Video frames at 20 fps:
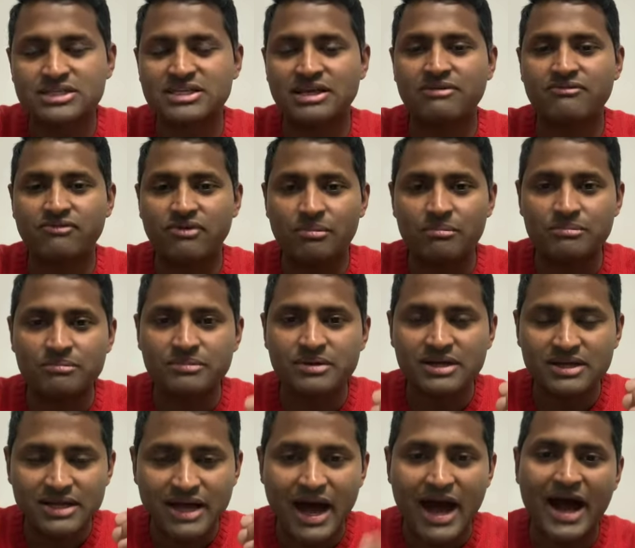from
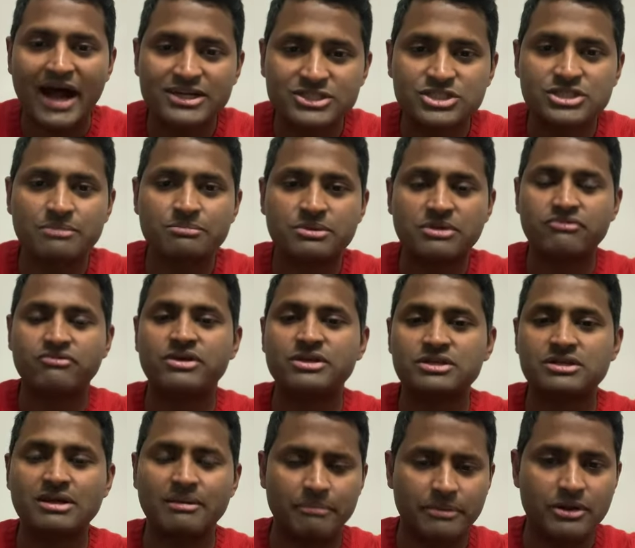hardship to victory,
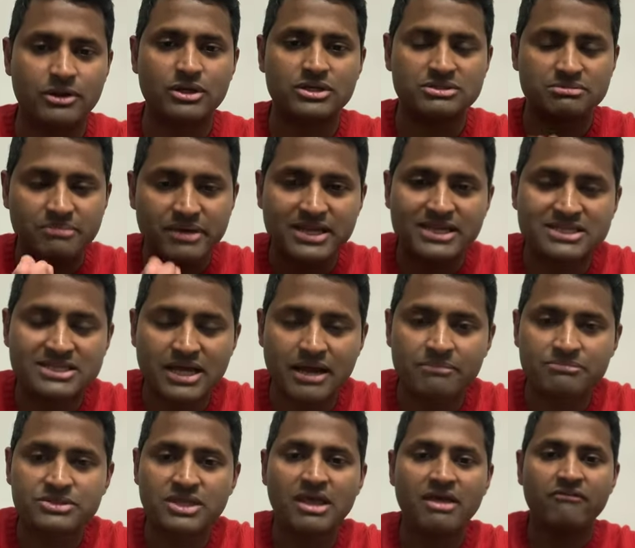because many times
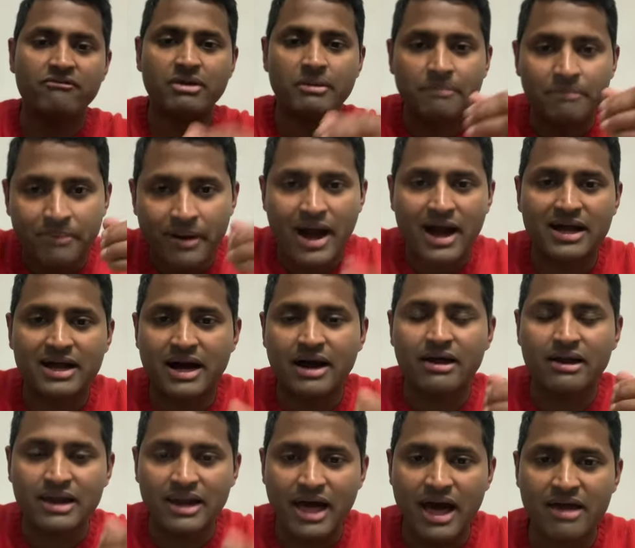we park our
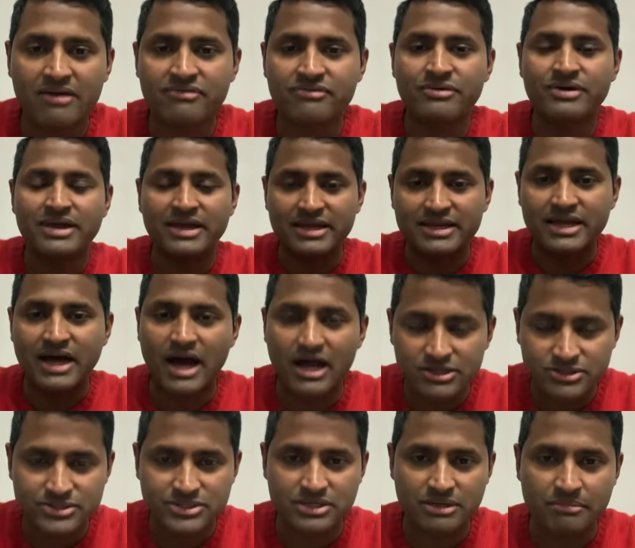life in
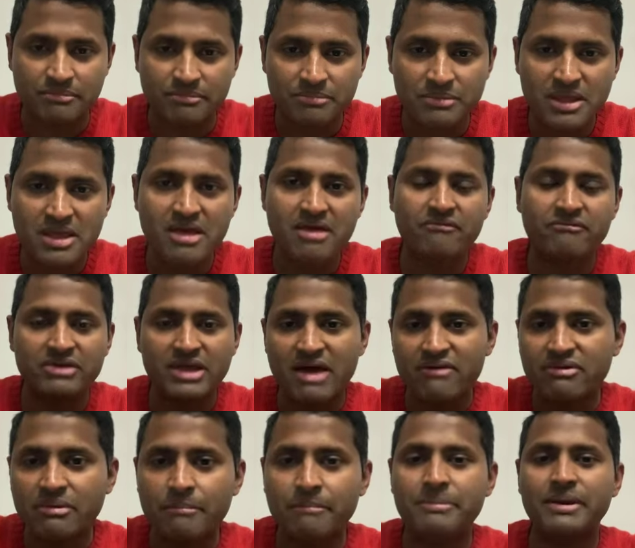hardship. We have a
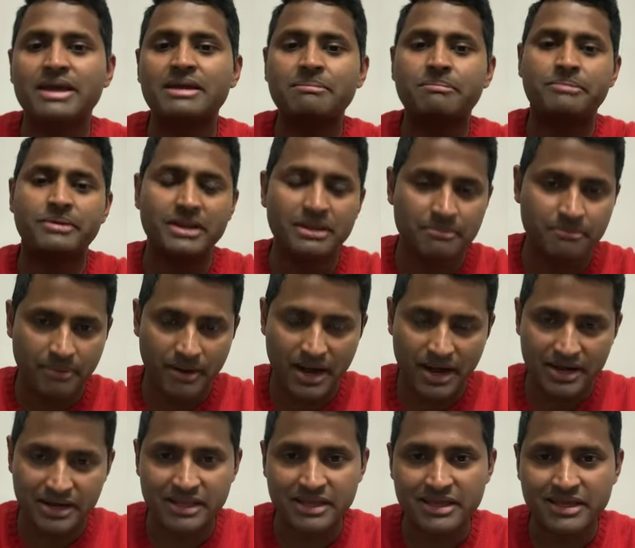big pity
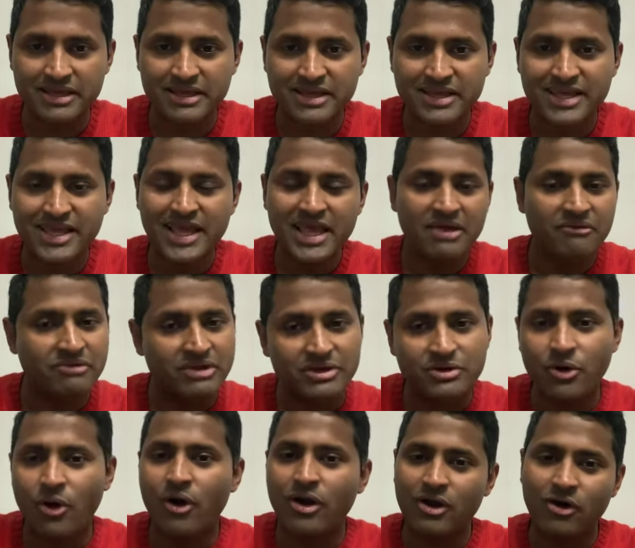party. We
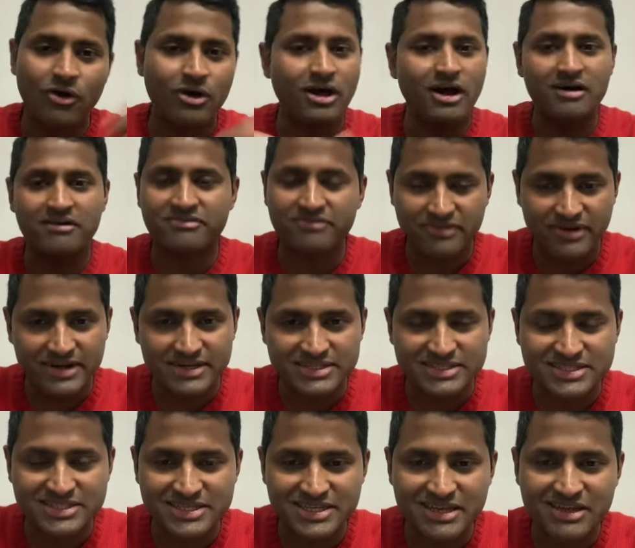call all our
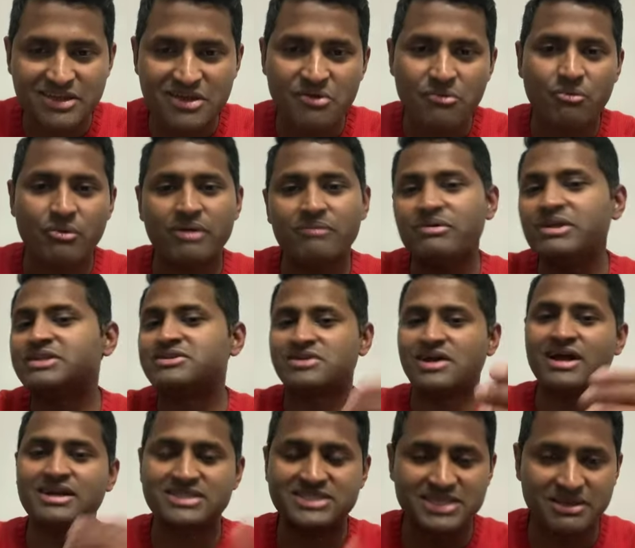friends when we tried
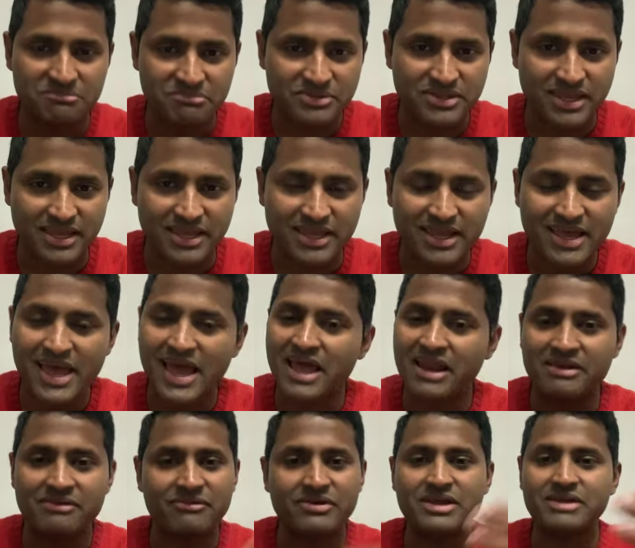something and
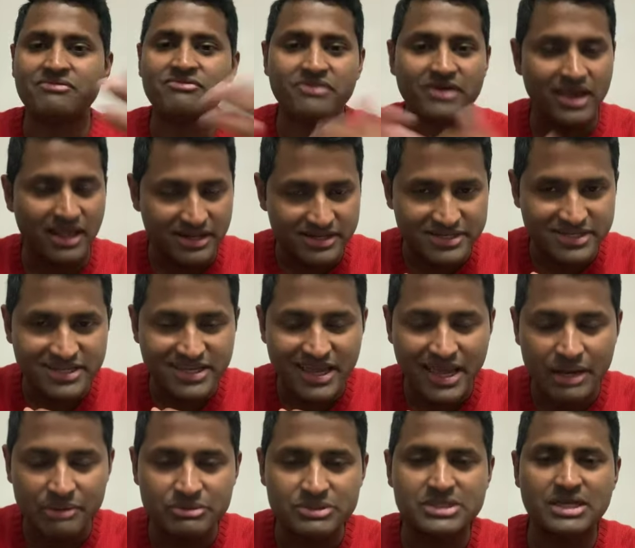we failed. And we
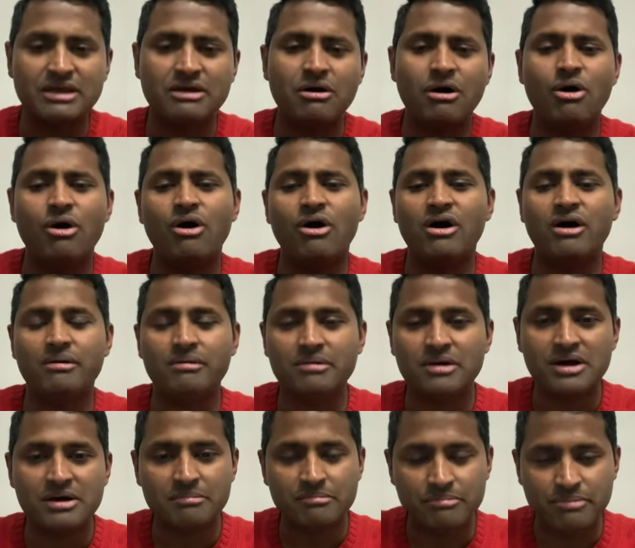say, oh,
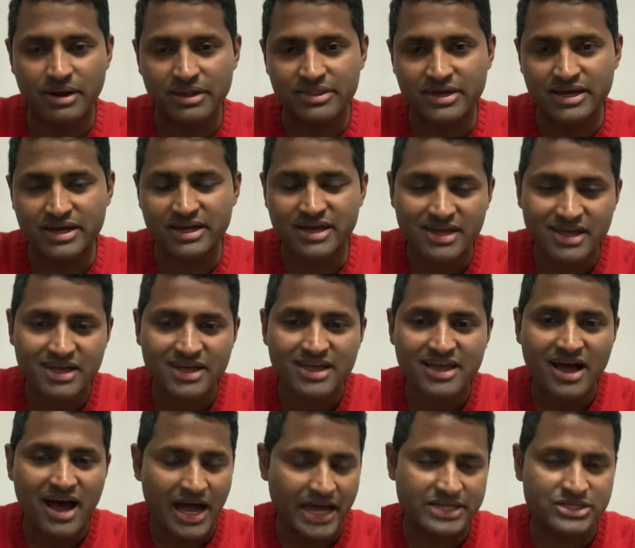brother,
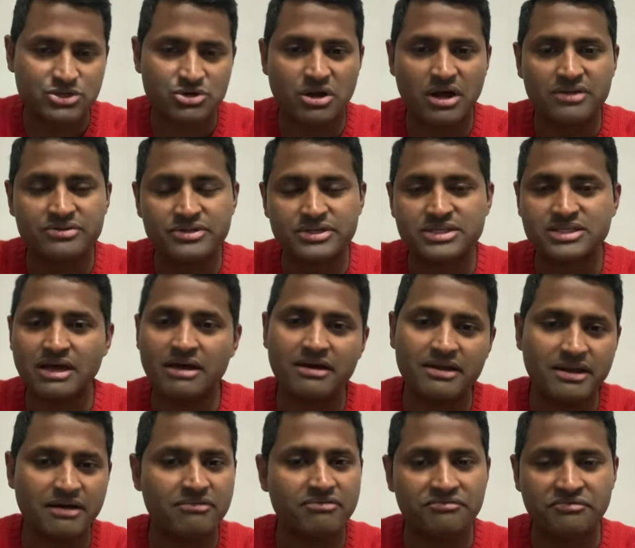I tried this and I
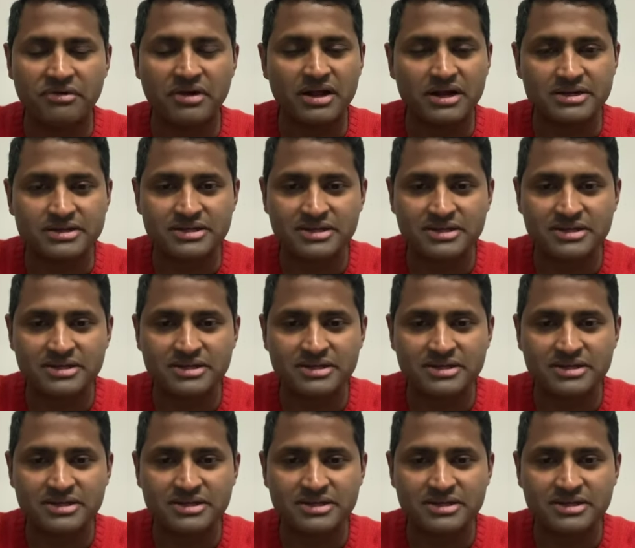failed.